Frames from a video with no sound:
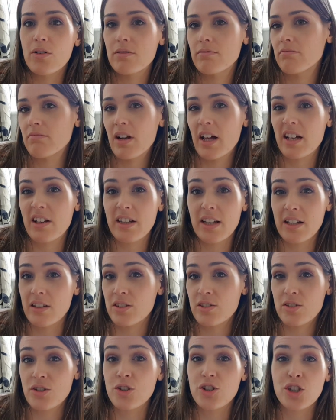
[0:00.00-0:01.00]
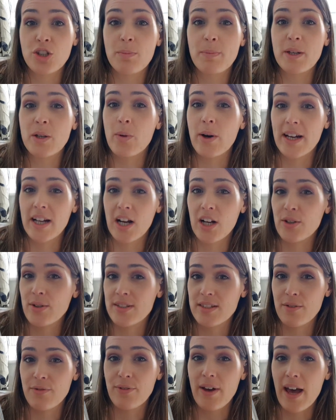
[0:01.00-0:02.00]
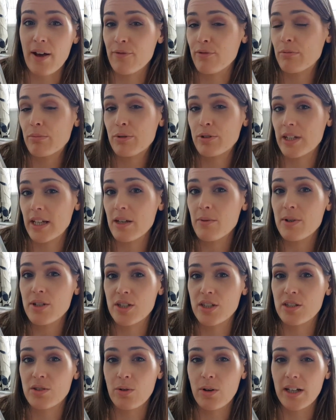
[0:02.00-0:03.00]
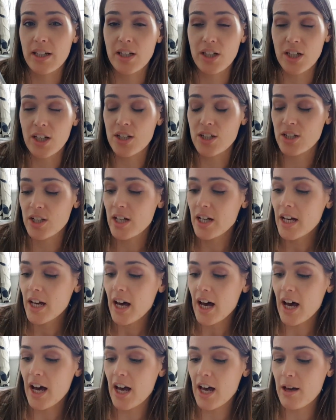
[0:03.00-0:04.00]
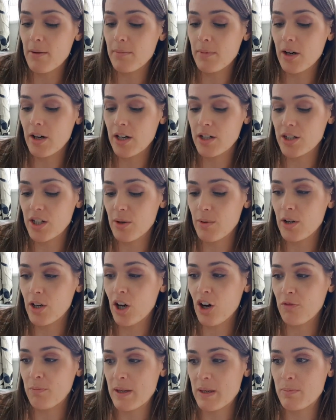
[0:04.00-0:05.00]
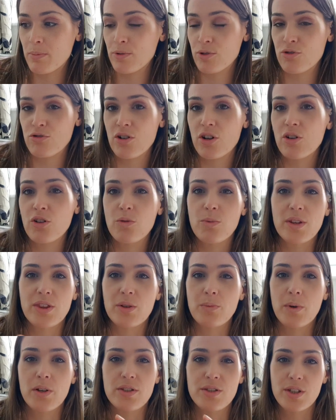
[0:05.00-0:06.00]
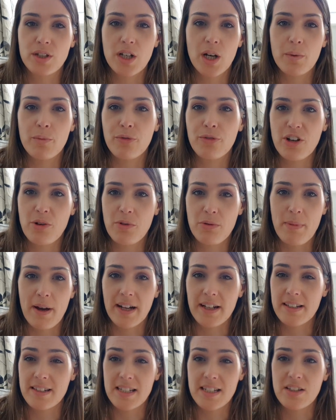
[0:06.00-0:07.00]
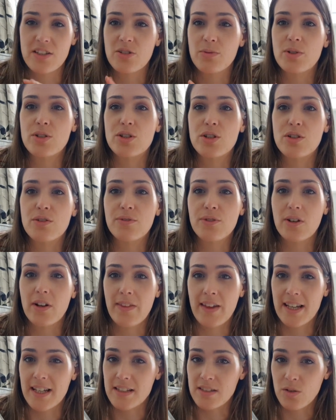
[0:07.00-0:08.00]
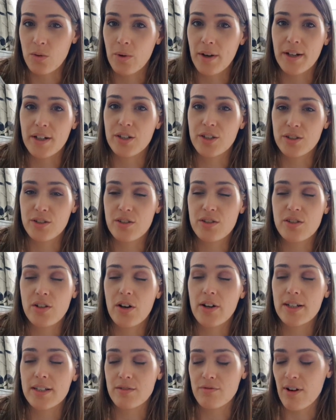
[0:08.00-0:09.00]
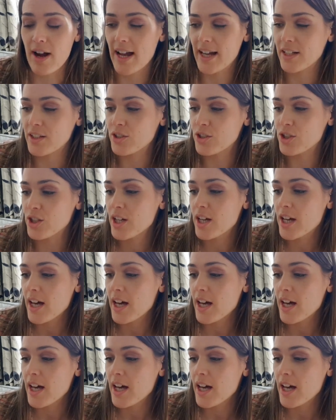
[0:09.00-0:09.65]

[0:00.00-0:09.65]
Like it should be quite inclusive for everybody, which is quite good. I know a lot of people struggle with the ones that come free with magazines, so I do feel like that is quite a good size range.